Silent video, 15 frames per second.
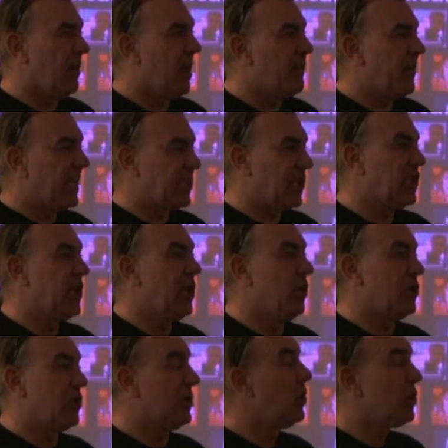of
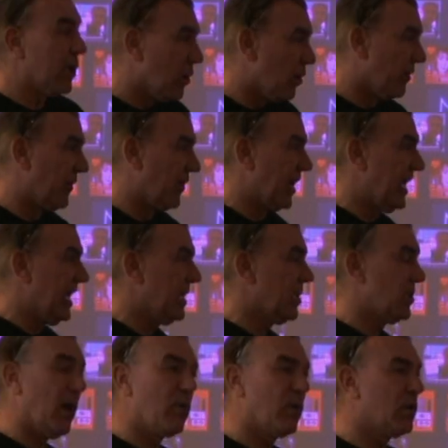execution, unlawfully.
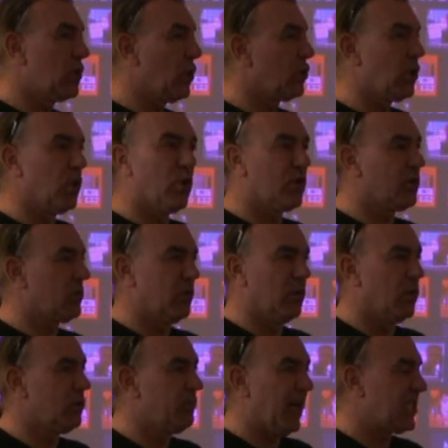No judge or
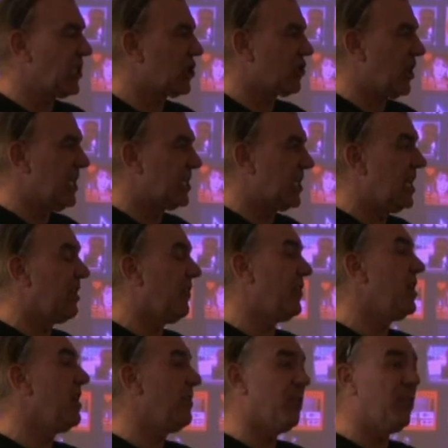magistrates there. And if
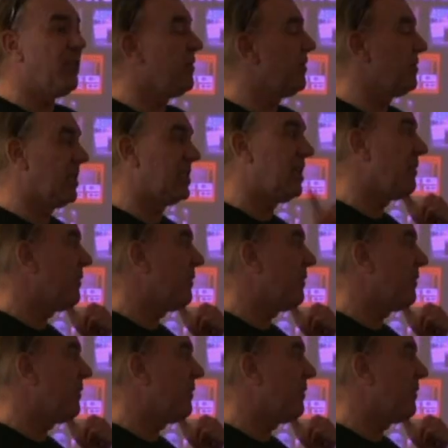there's